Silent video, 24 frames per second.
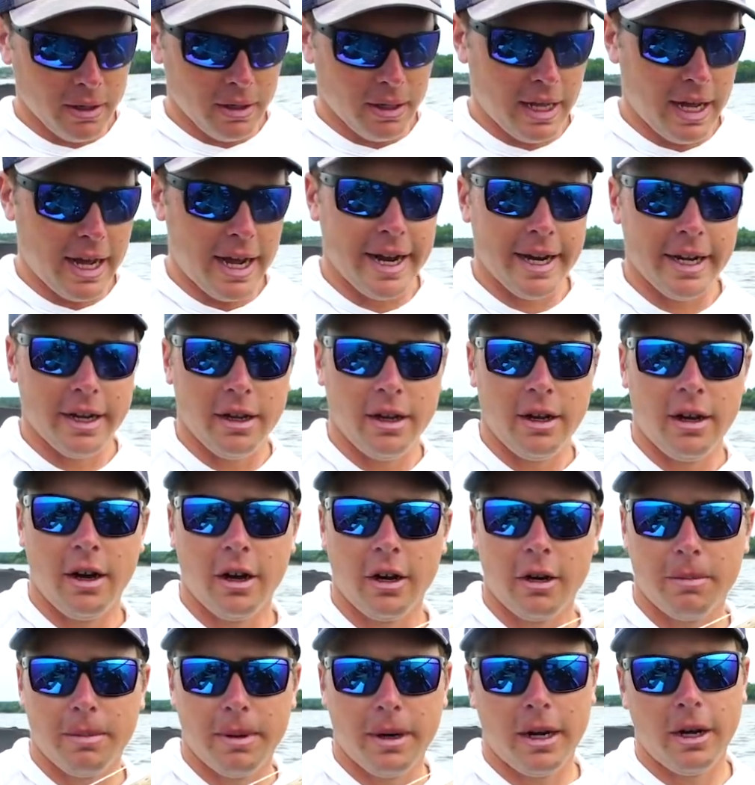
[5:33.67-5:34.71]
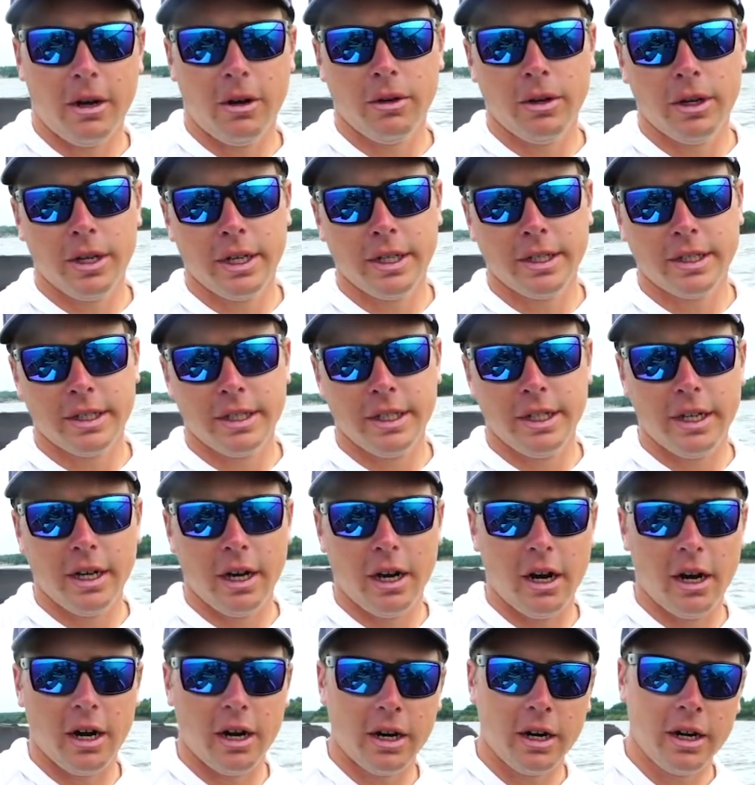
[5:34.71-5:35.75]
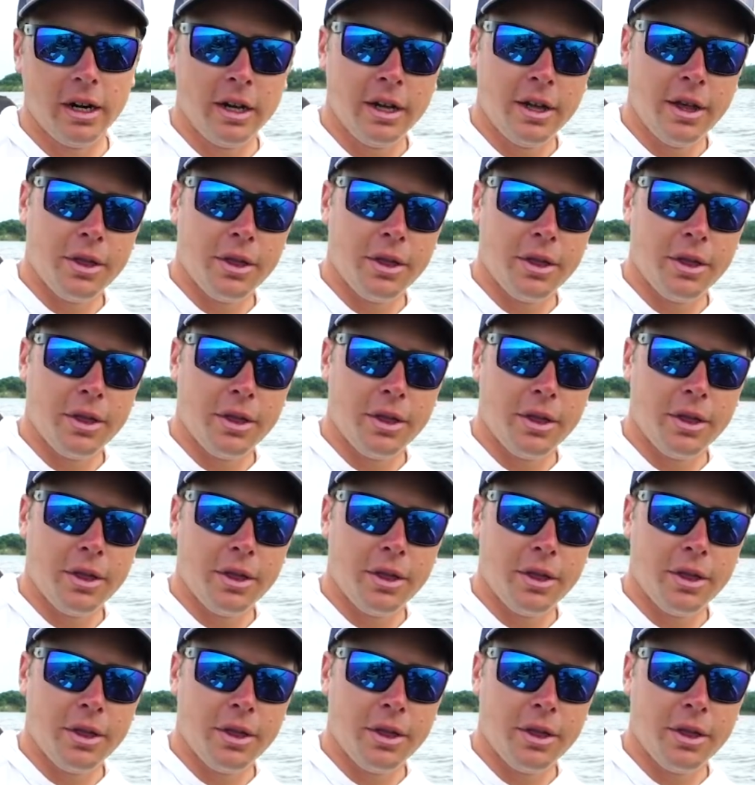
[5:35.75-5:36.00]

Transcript: Line, 100 pound, Seaguar,